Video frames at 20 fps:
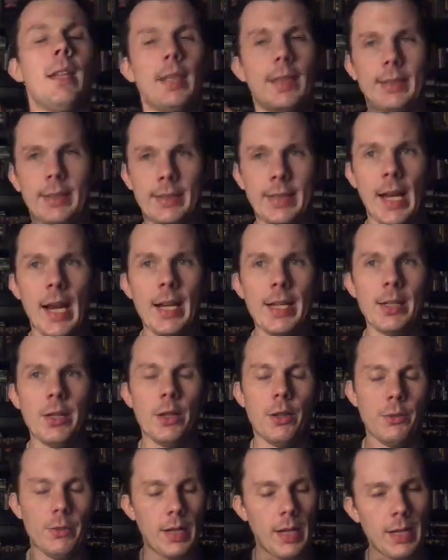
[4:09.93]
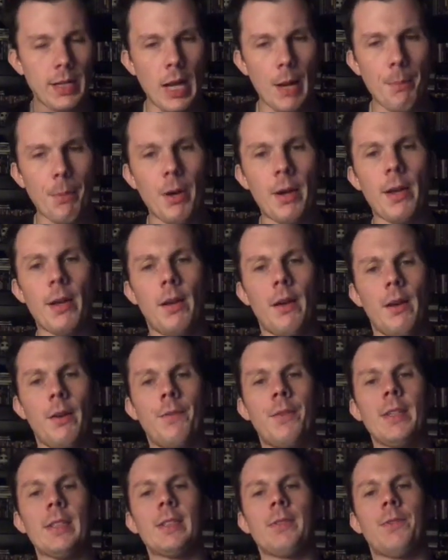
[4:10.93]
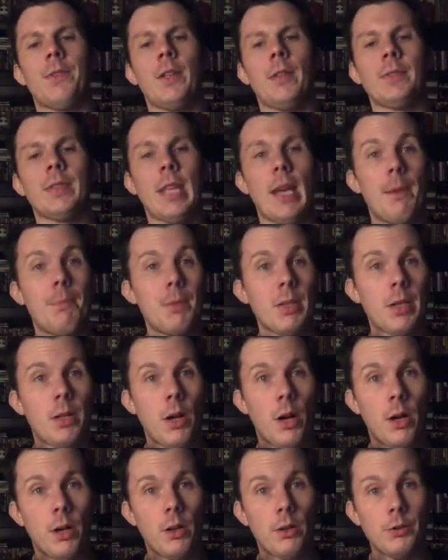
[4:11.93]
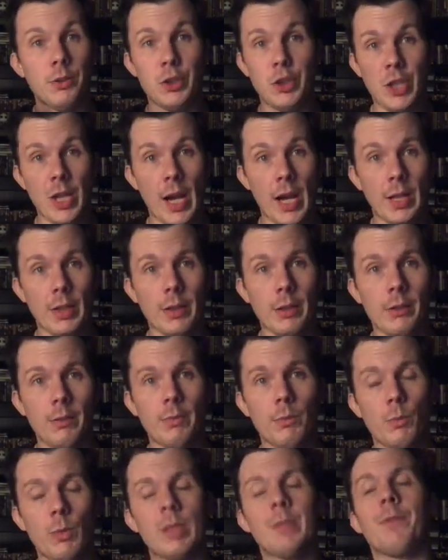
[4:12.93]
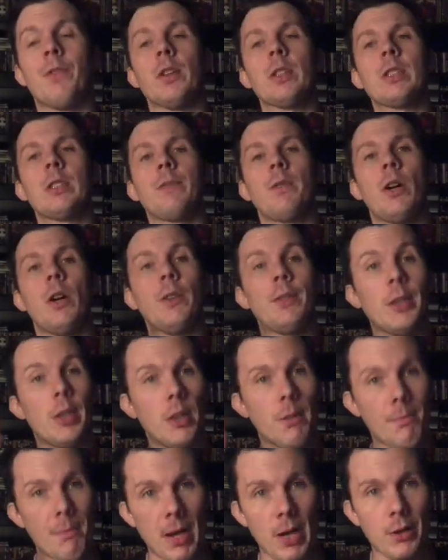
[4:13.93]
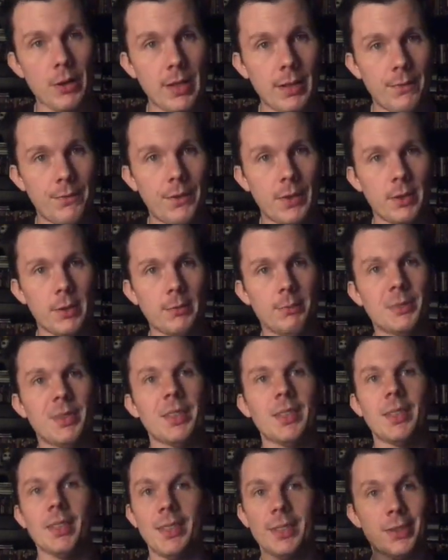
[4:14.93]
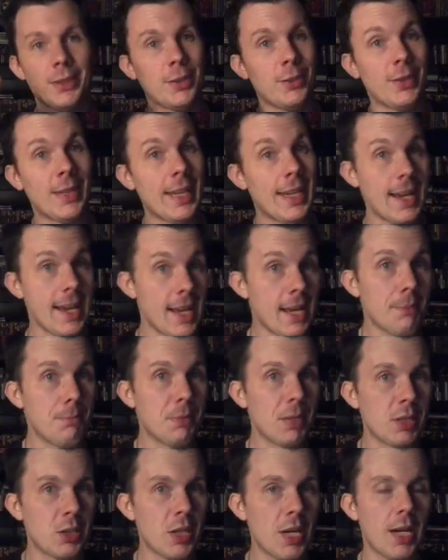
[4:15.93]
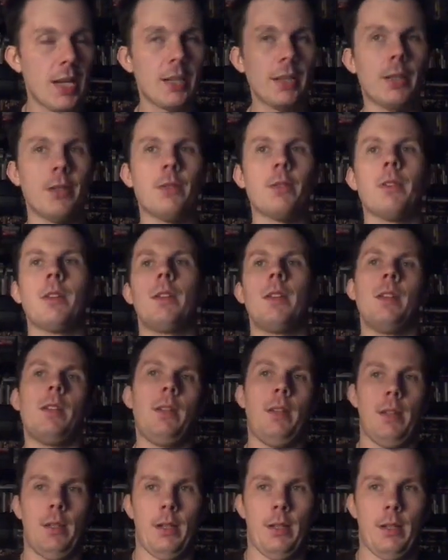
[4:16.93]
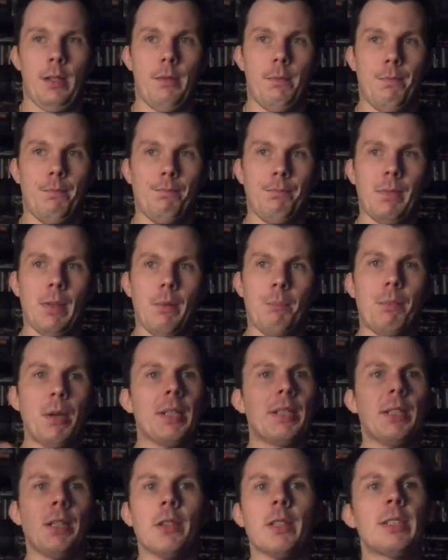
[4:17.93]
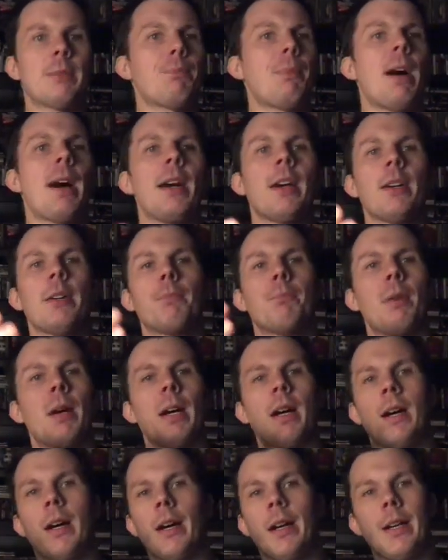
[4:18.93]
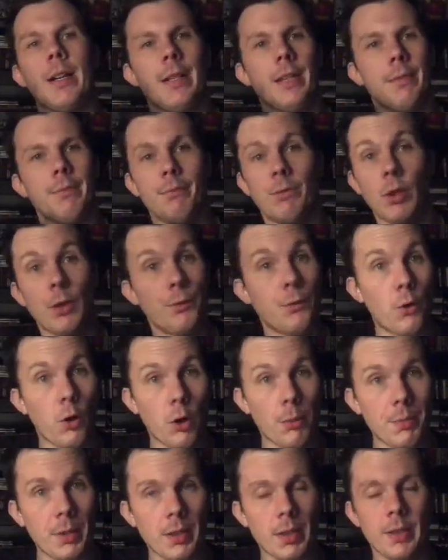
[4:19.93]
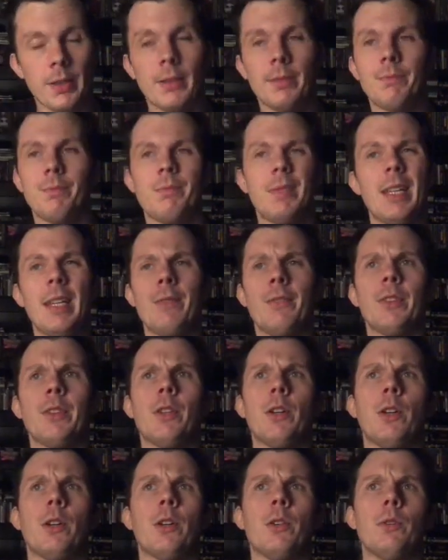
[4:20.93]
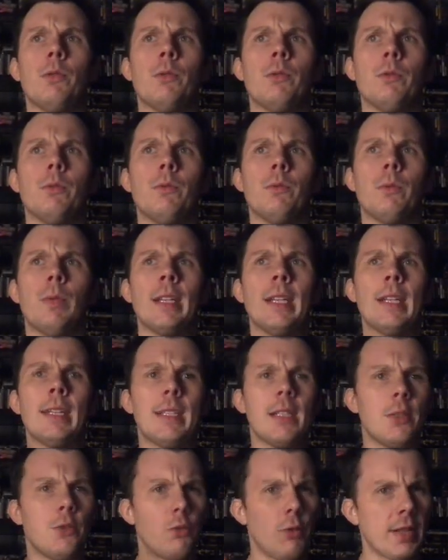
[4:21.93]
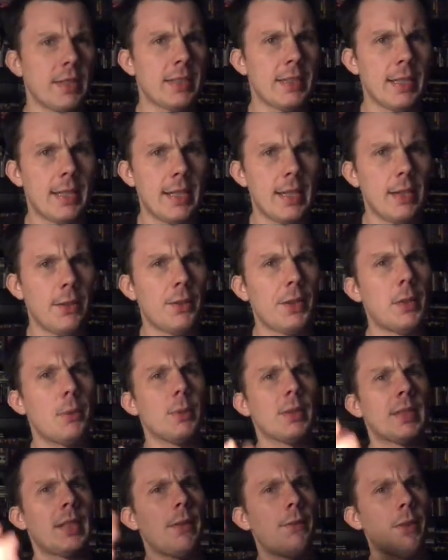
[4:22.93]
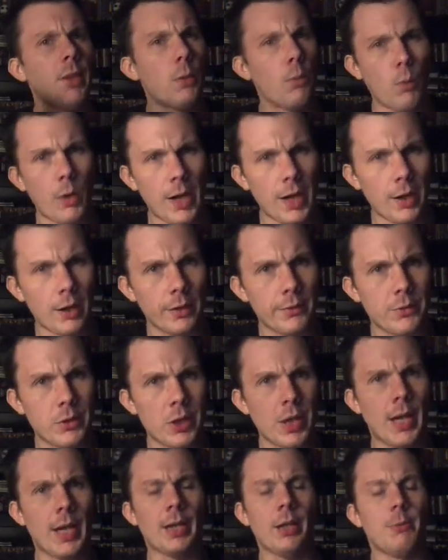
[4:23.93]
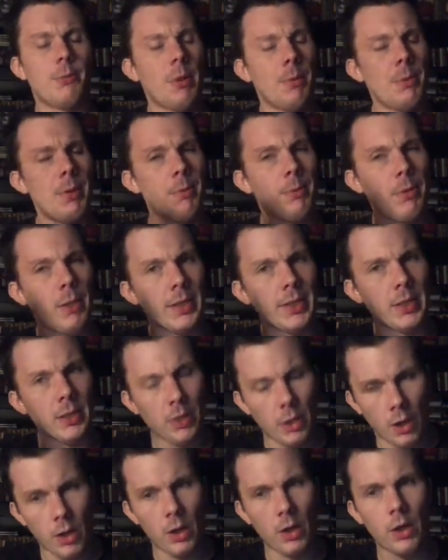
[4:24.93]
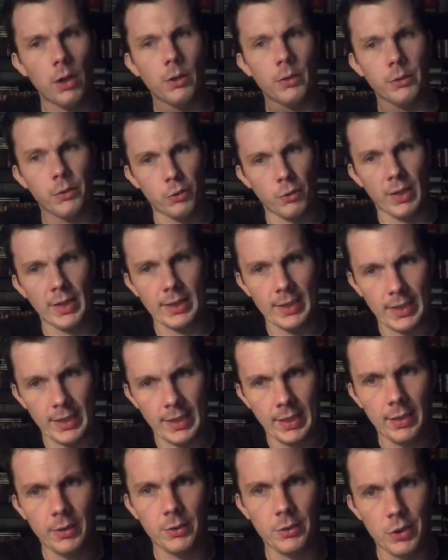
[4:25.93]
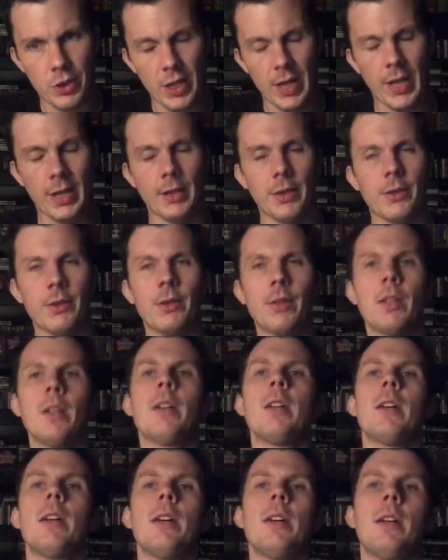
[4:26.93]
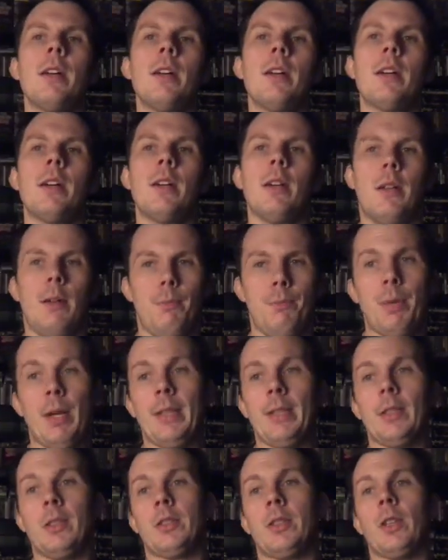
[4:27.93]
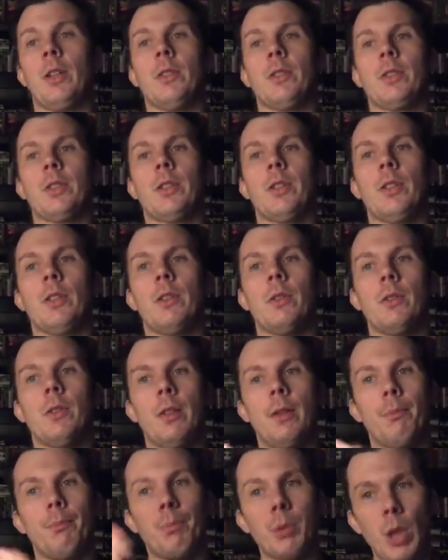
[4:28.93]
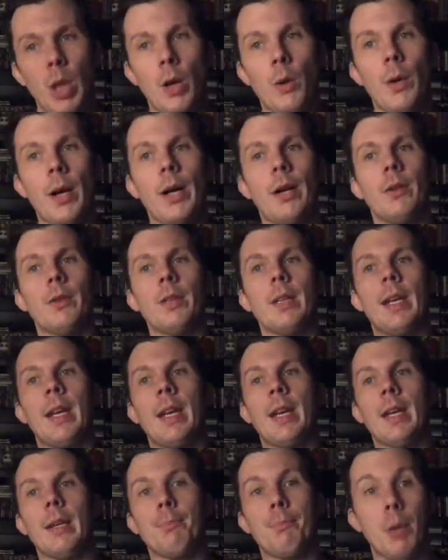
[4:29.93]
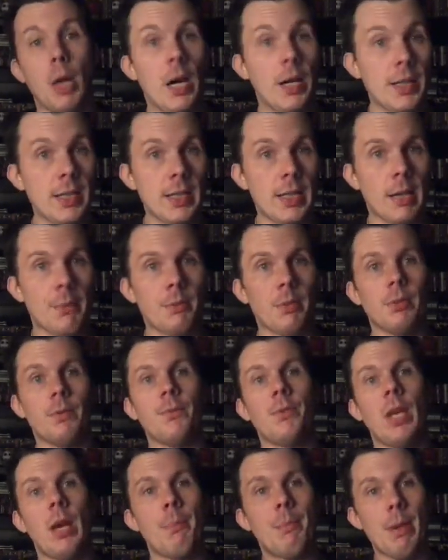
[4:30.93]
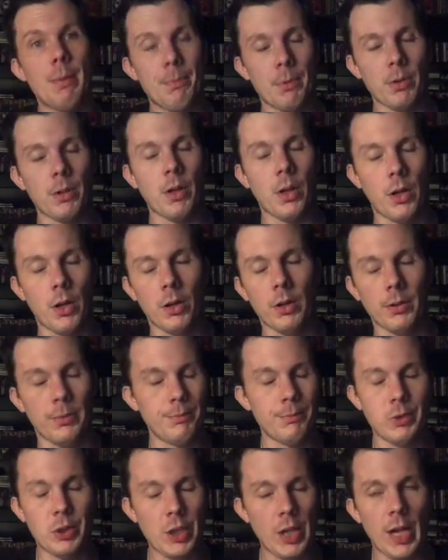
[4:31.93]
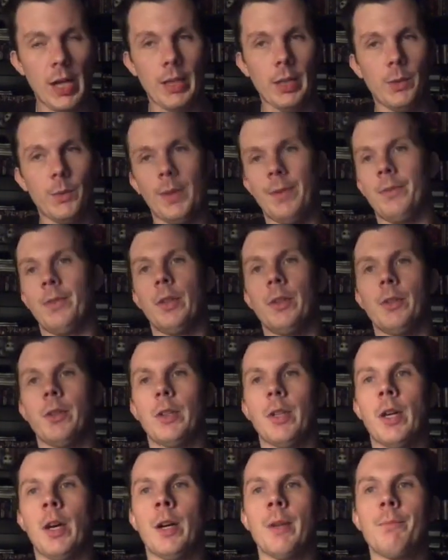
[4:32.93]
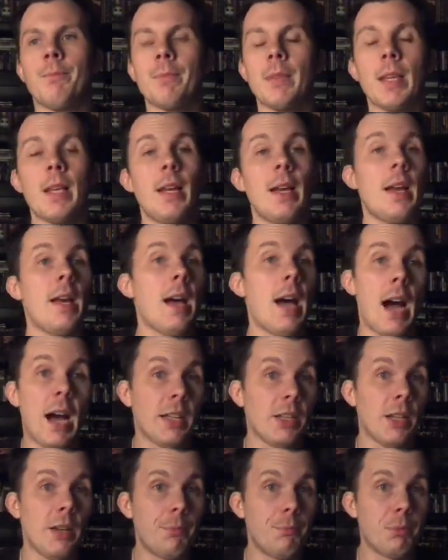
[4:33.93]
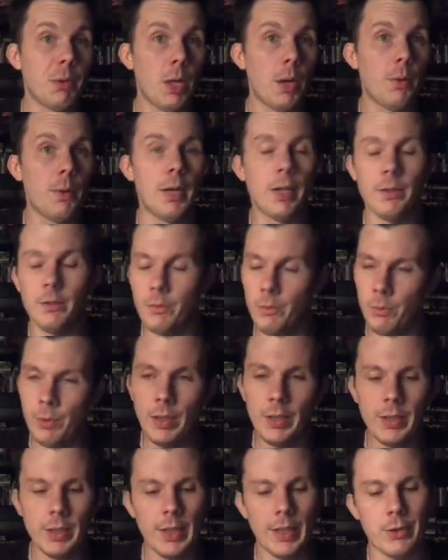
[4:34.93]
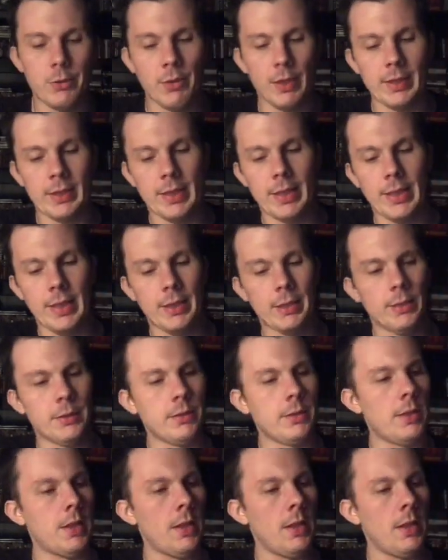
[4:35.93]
Side note, a number of his films have been called Giallo, which first of all, they're American films, so they can't be Giallo but they're inspired by the formula. Even though when he did Dress to Kill, he wasn't even aware of Giallo, but people like to call Dress to Kill Giallo. But there's also Blowout and Body Double that people call Giallo, even though they're not. I love Blowout, really like Dress to Kill.